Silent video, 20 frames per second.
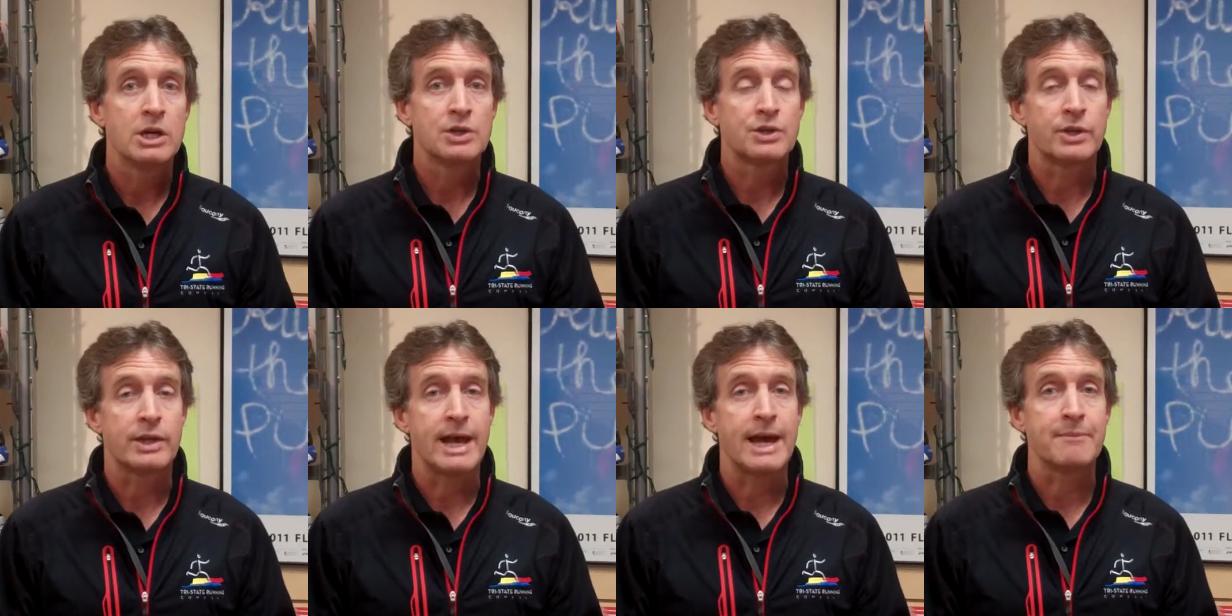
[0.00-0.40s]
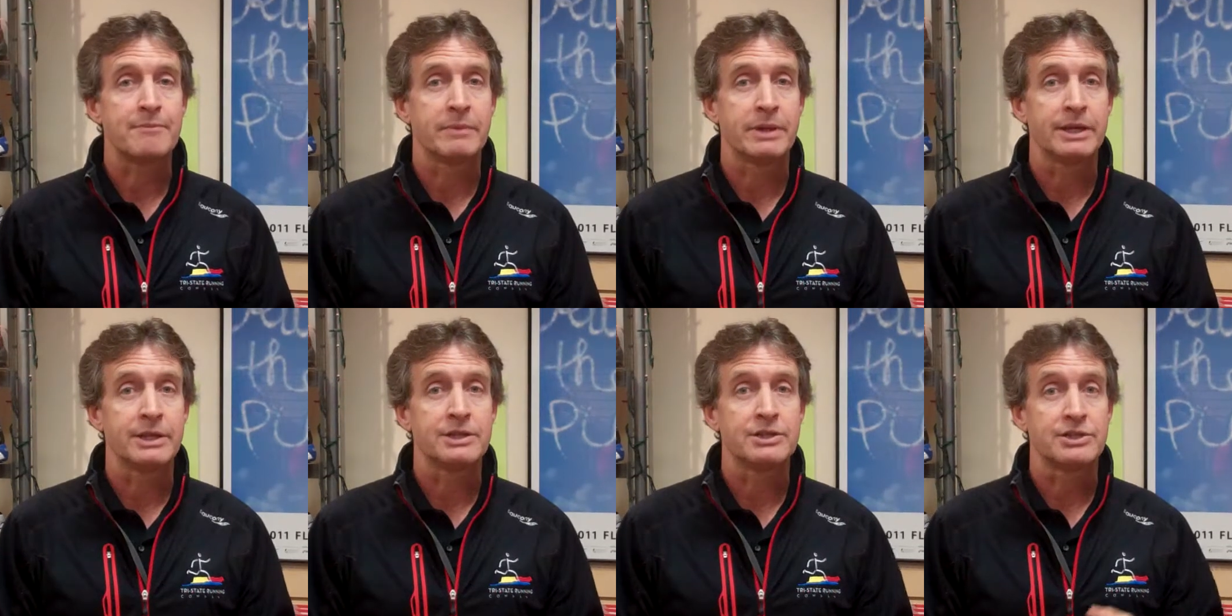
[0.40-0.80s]
So that
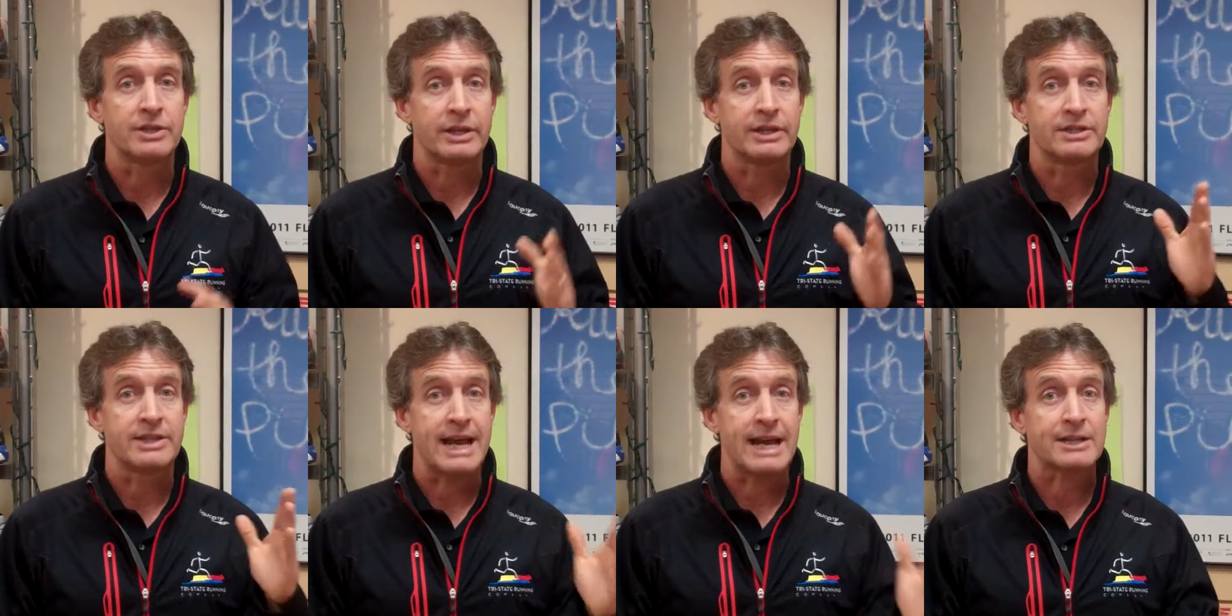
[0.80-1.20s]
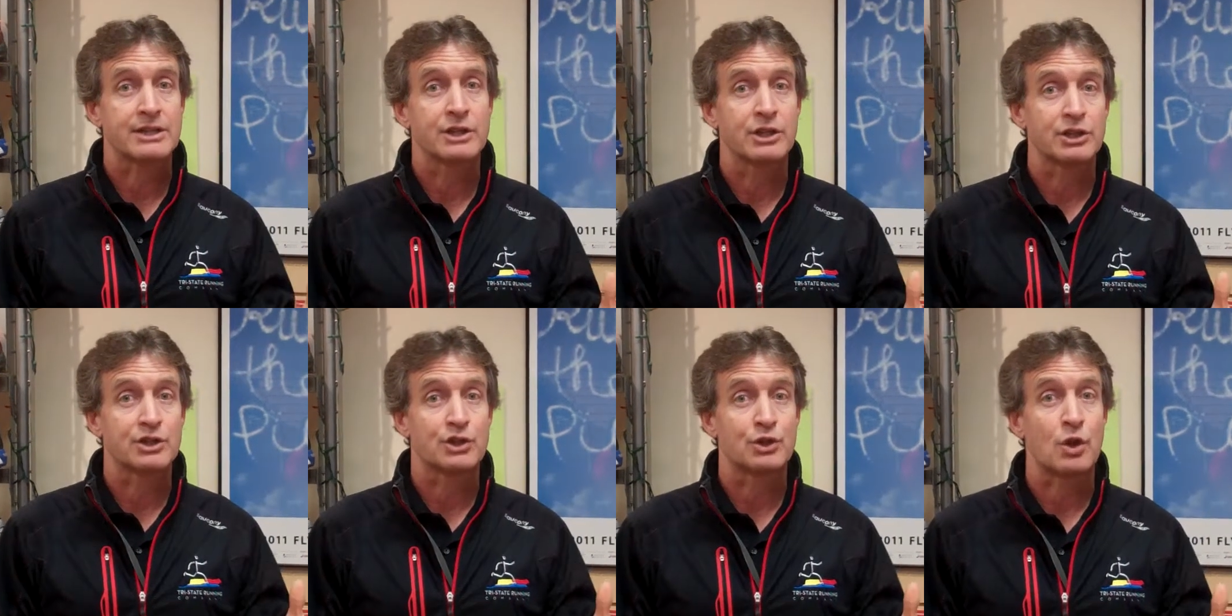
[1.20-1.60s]
means it's
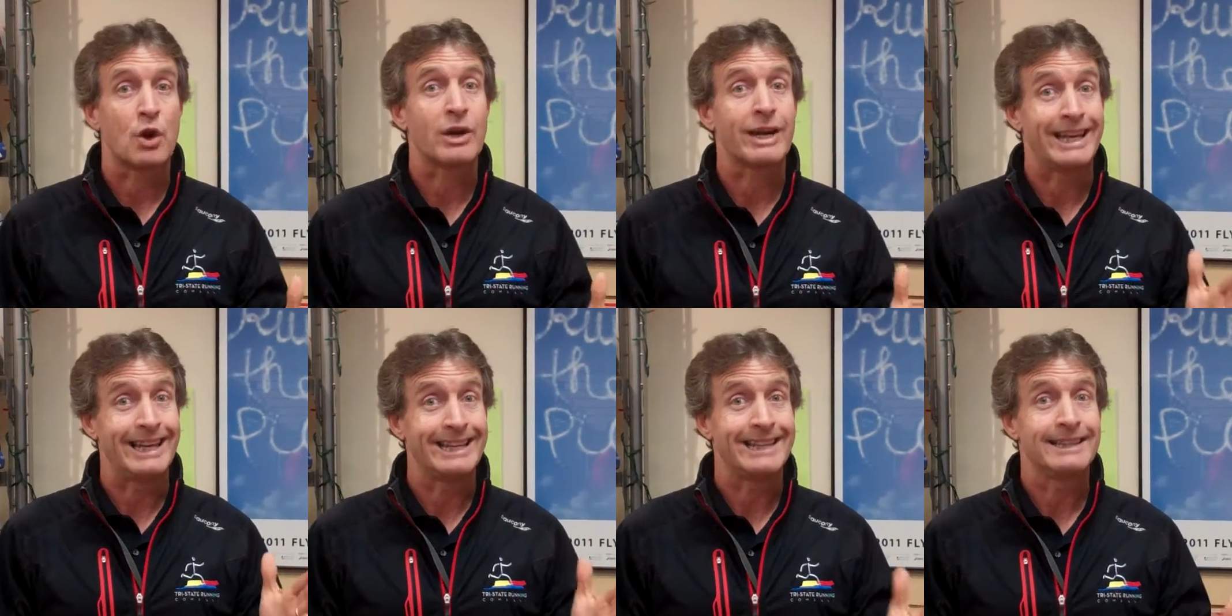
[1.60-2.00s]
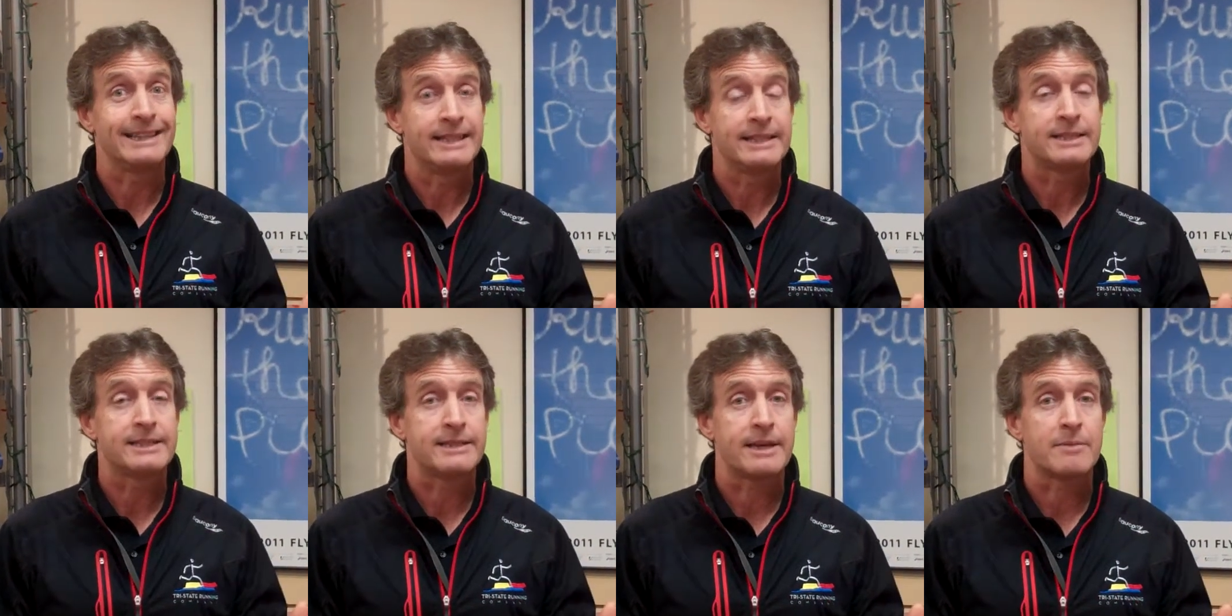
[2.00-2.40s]
actually going to start in
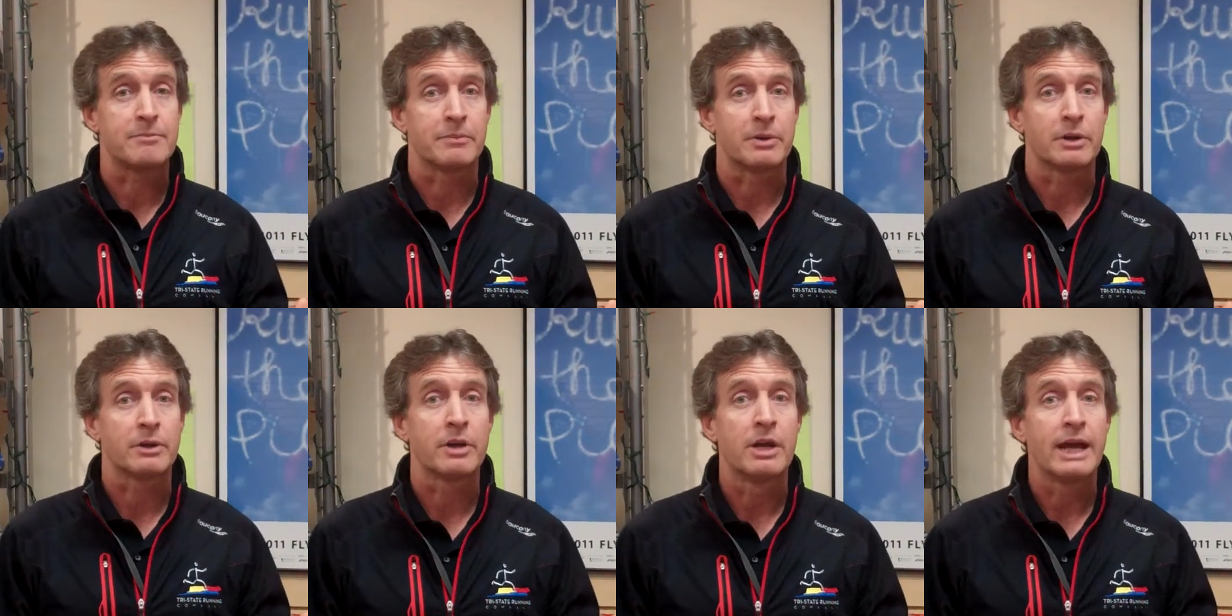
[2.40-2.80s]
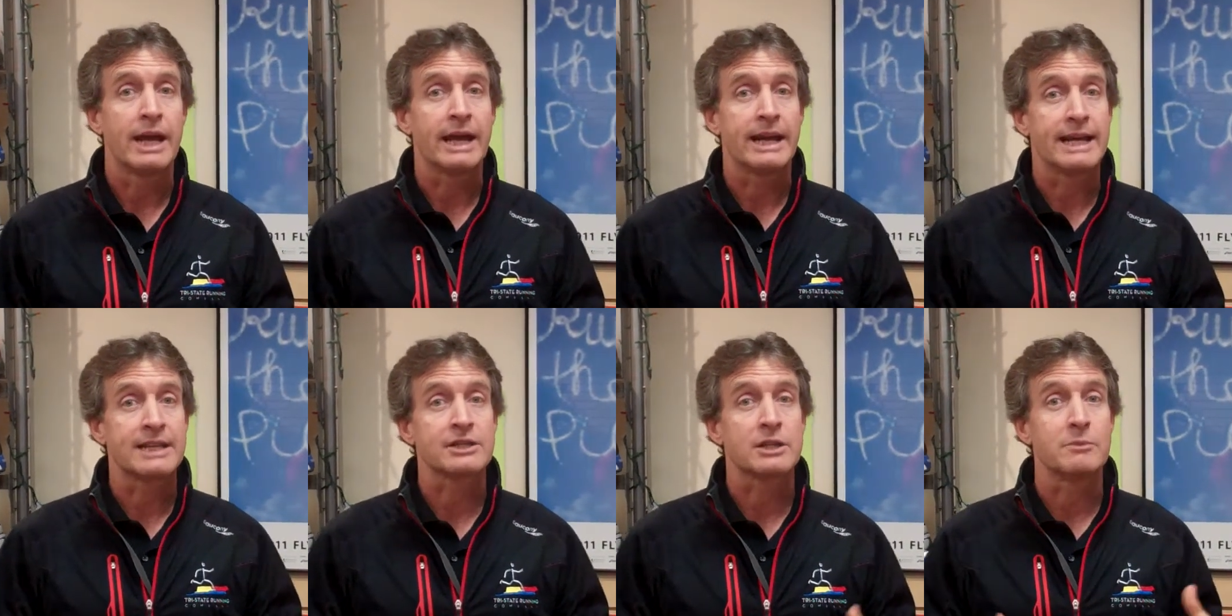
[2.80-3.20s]
December,
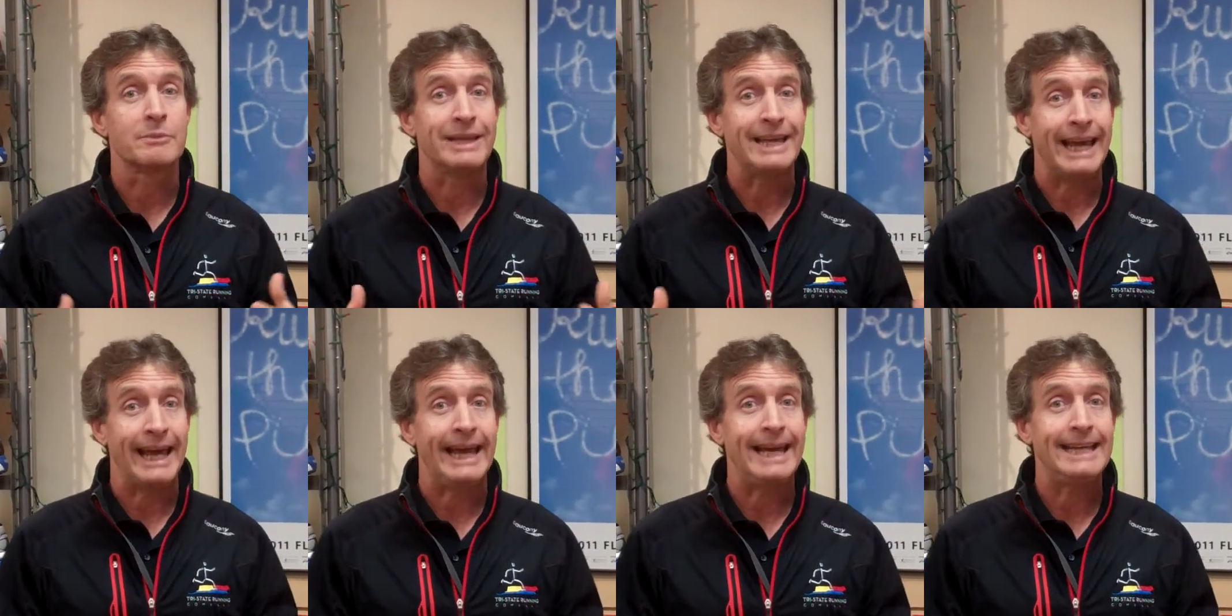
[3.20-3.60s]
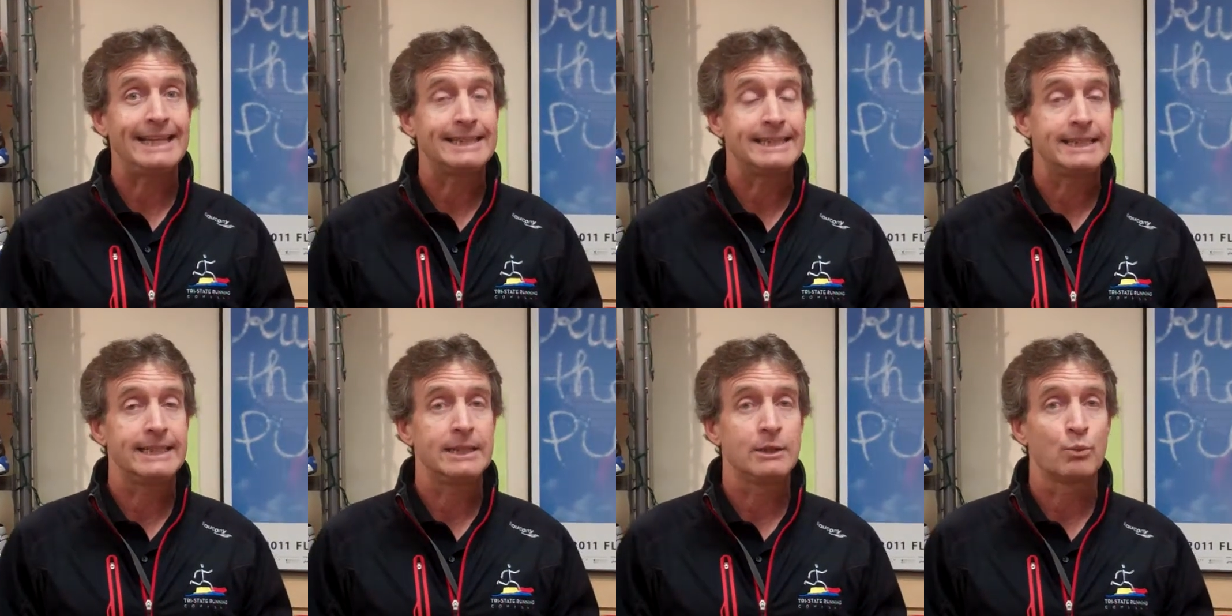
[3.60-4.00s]
and that's going to be
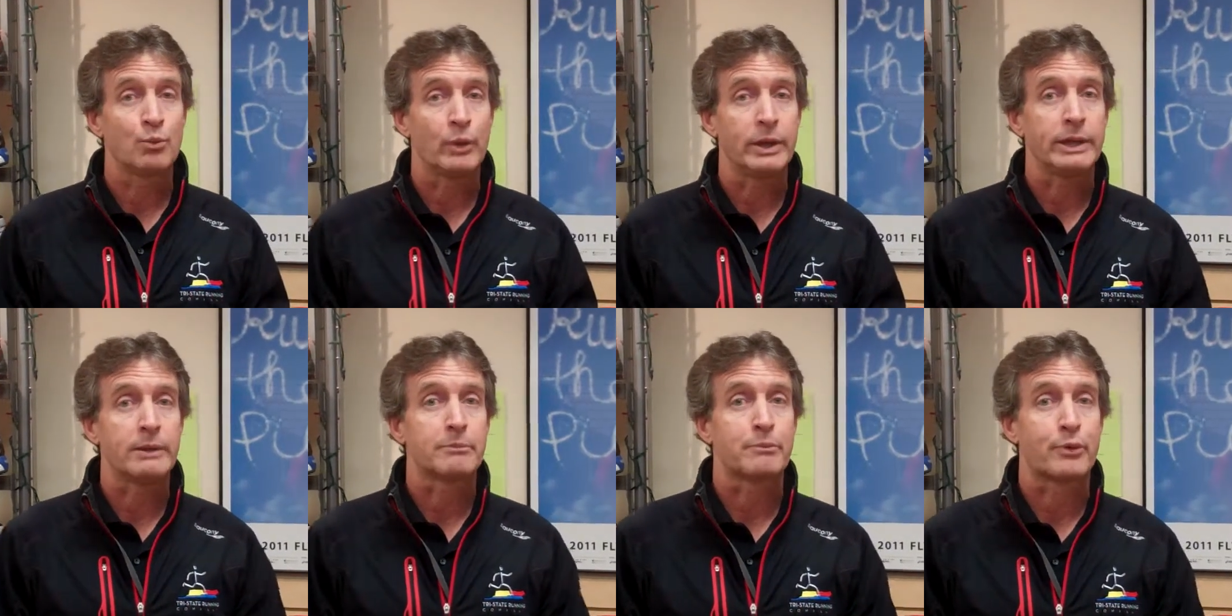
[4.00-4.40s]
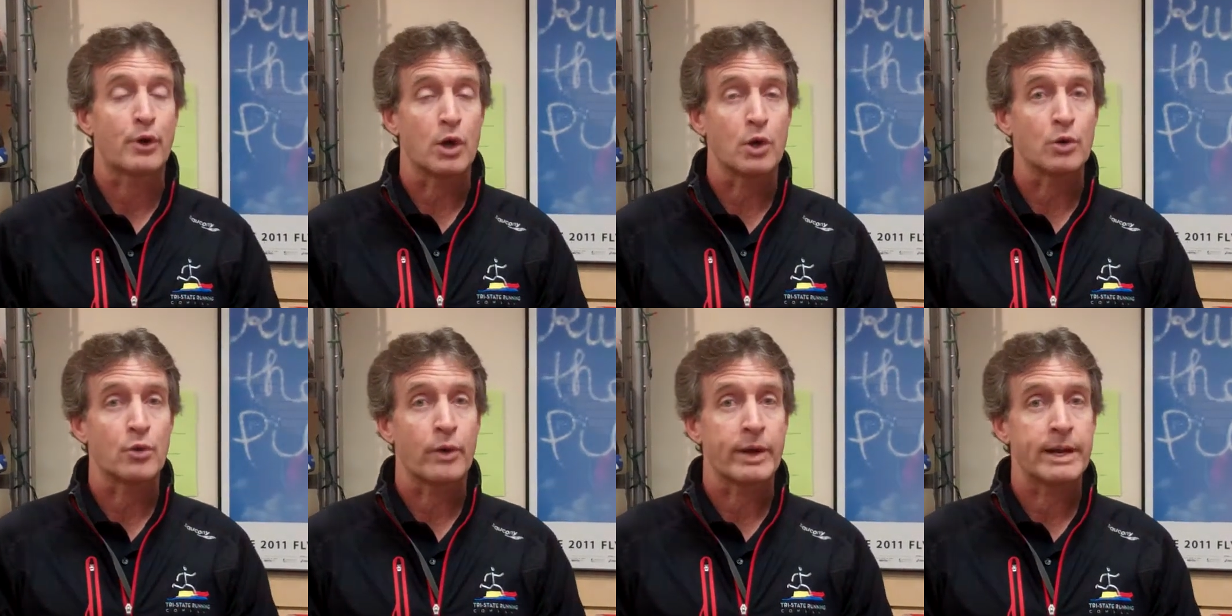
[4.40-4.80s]
18-week
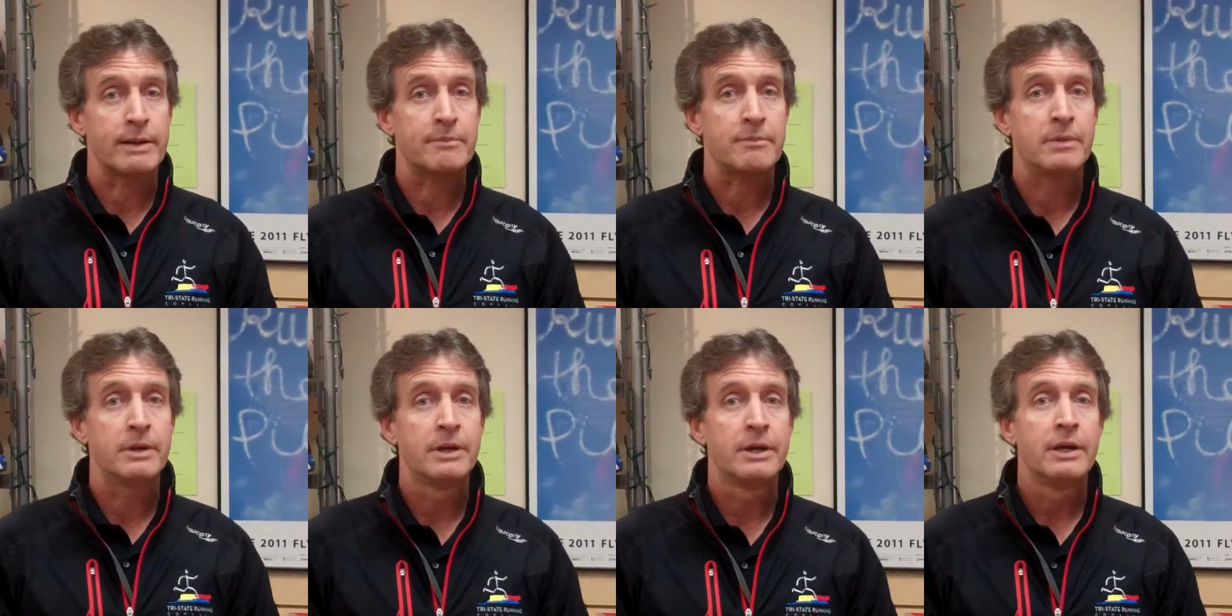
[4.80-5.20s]
program.